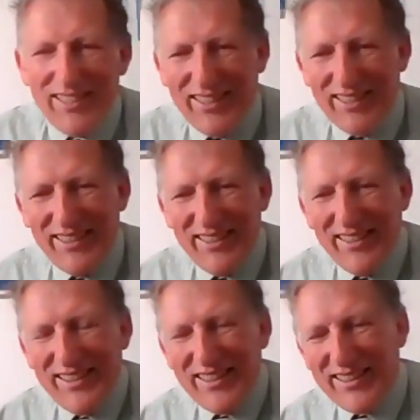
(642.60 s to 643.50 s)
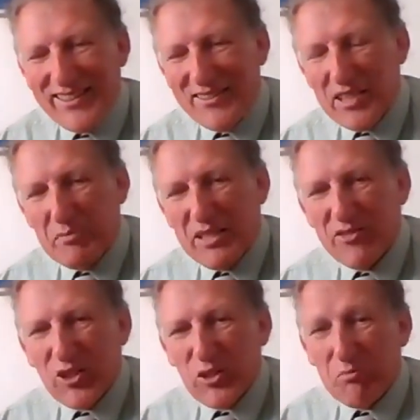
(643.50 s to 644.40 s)
I know he's a bit
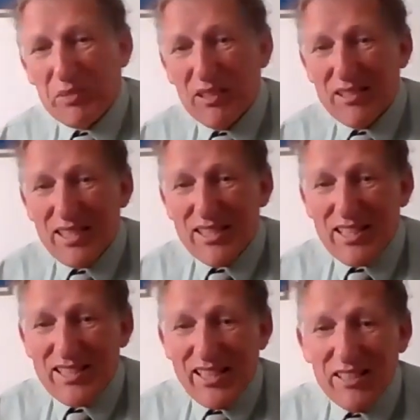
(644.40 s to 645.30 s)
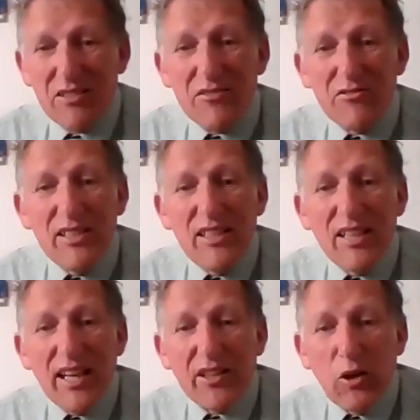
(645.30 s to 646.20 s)
of a grump, because, as I said, he doesn't really
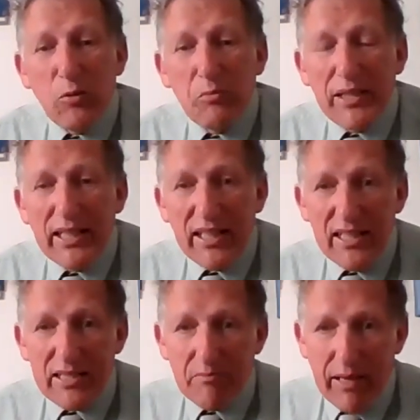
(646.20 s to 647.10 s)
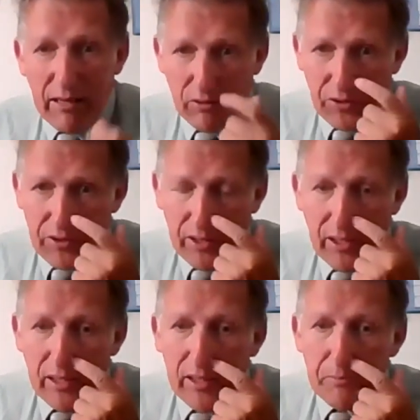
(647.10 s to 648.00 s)
like opening his mouth
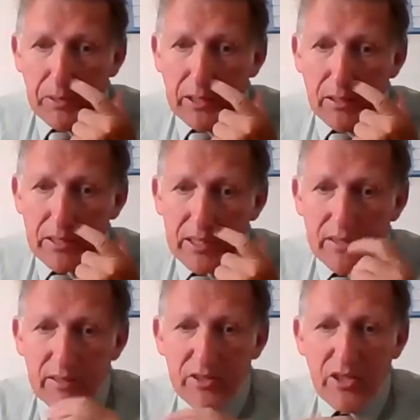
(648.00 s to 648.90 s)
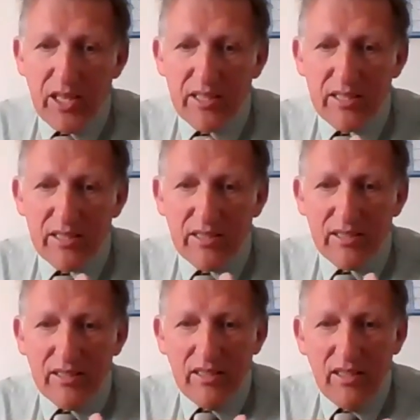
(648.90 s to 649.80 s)
because
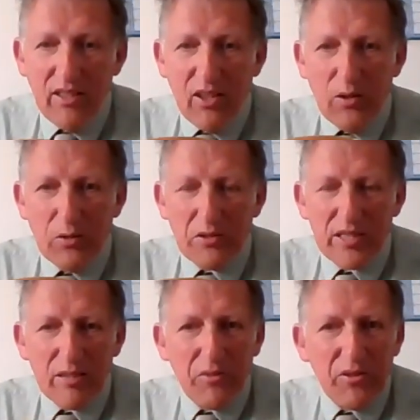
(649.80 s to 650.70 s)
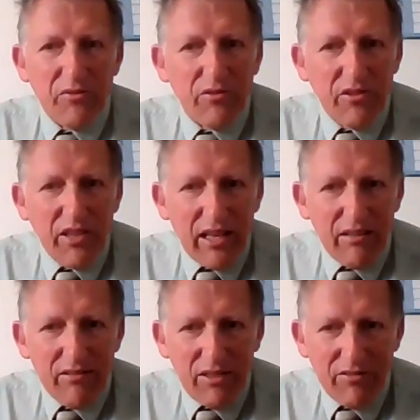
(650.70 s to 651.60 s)
Chester holds something
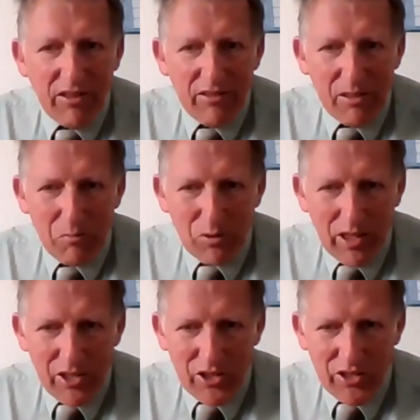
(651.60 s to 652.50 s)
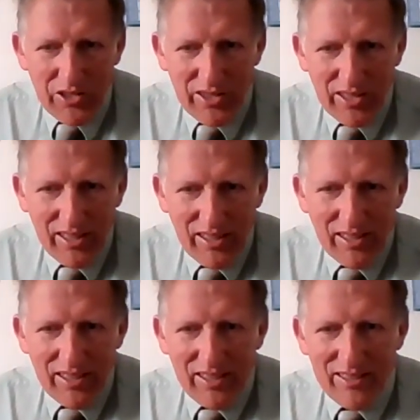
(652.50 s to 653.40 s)
very, very precious
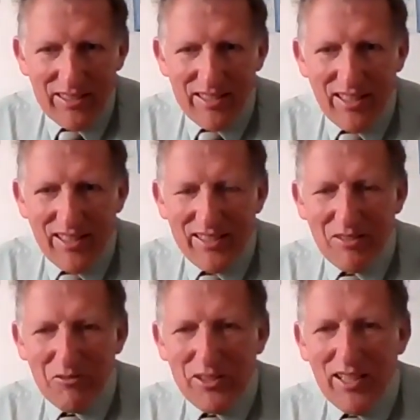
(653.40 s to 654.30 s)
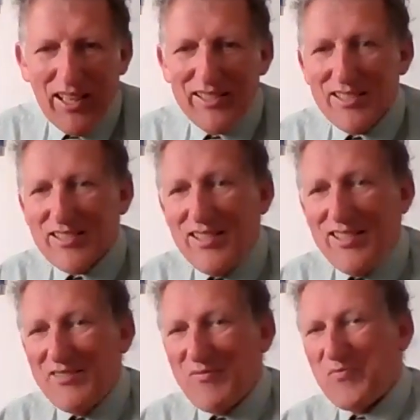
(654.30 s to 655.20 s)
inside. Would you like to
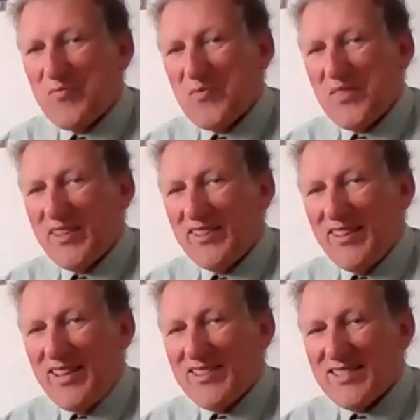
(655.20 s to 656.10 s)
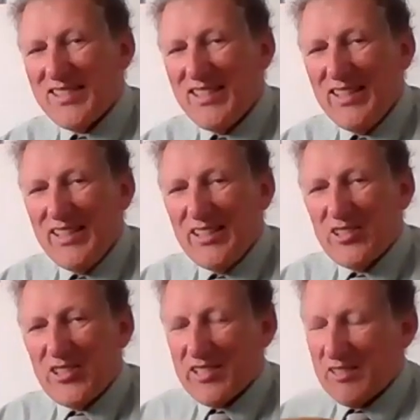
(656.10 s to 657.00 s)
see? Yes?
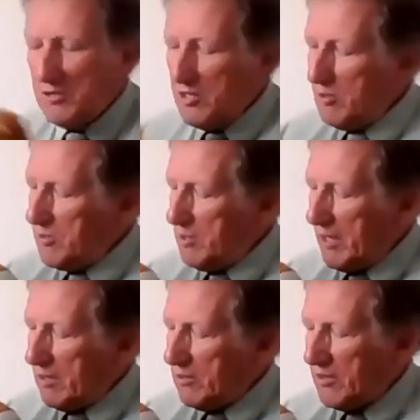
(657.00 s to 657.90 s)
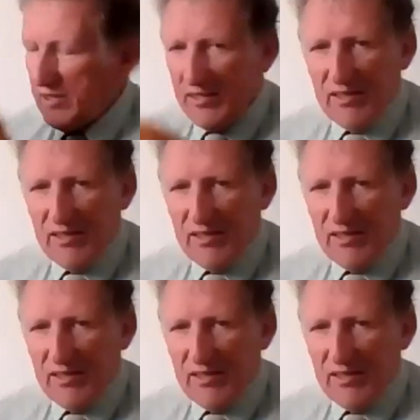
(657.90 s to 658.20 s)
Chester, will you open your mouth?